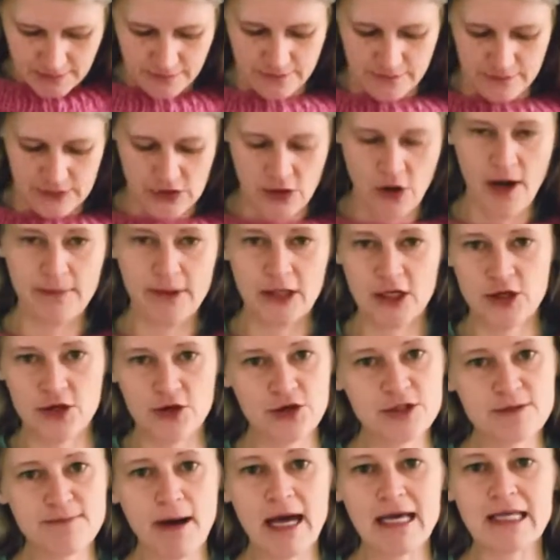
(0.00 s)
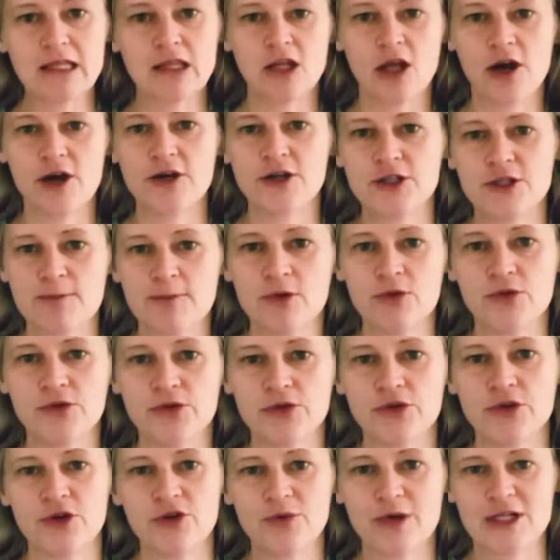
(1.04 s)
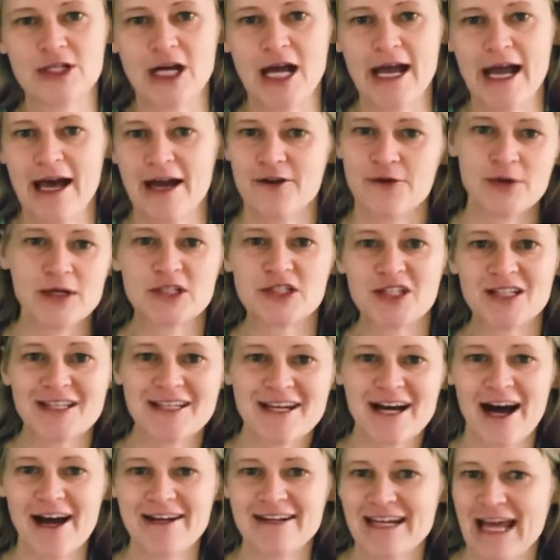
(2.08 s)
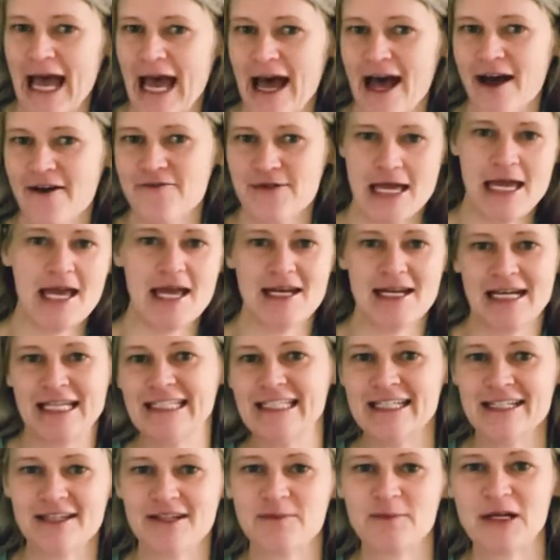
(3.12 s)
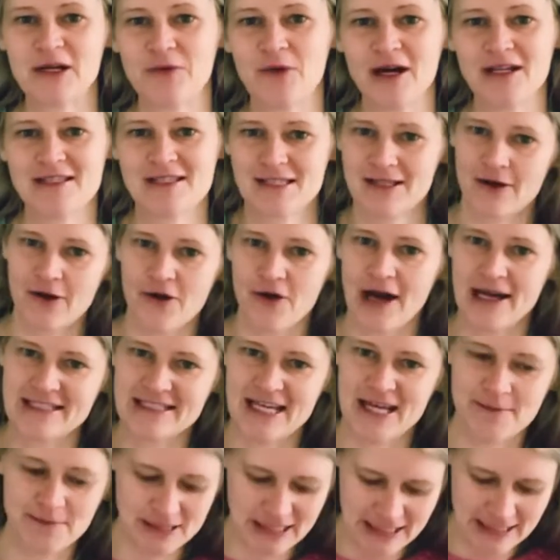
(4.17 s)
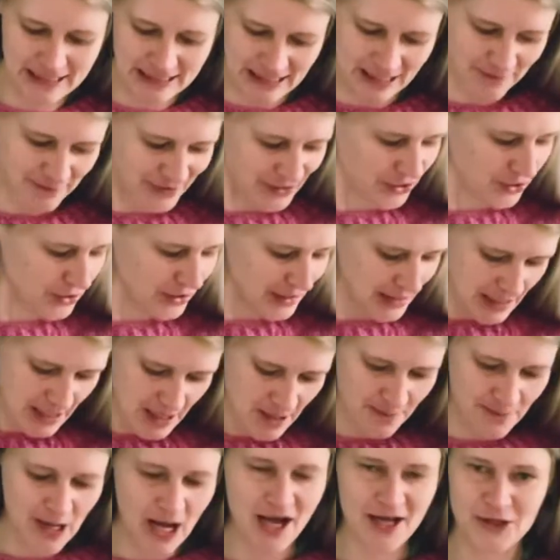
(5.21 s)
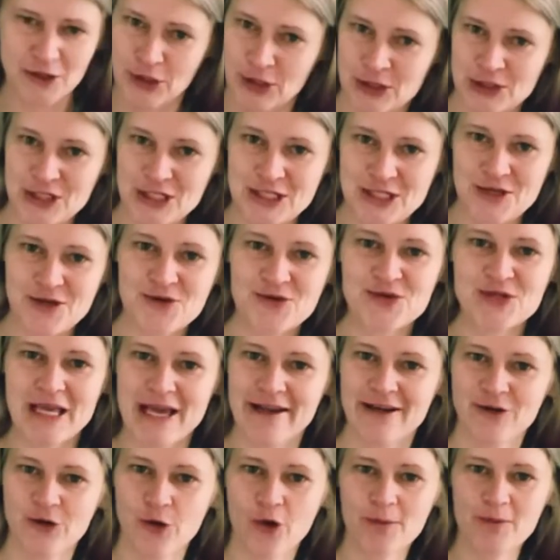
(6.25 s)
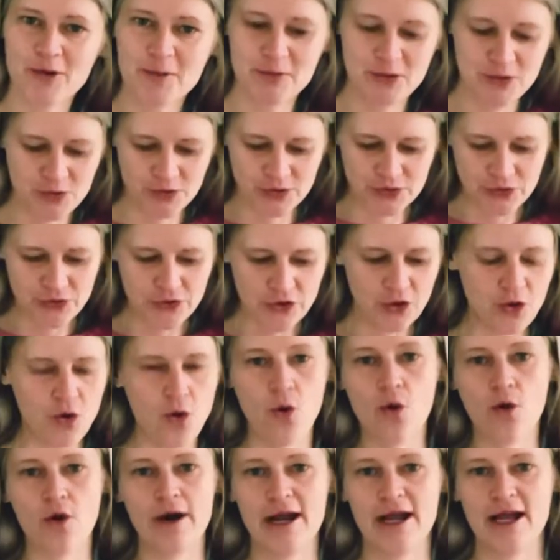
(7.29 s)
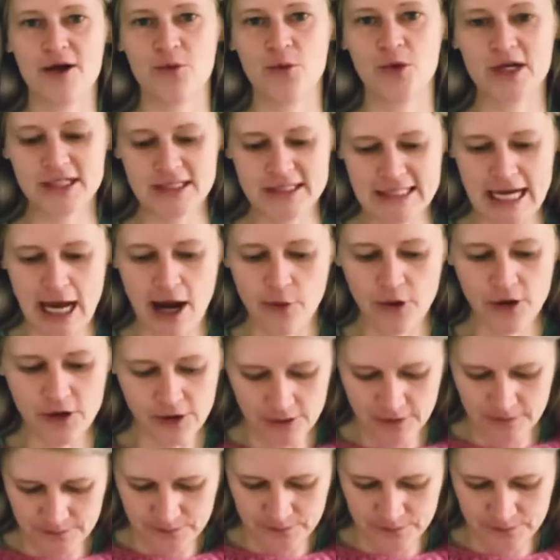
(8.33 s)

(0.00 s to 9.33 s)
So I'm going to use my large pool noodle, which I had originally cut in half, and I needed a big one, so I taped it in the middle, but you can just use a normal pool noodle or a wooden dowel.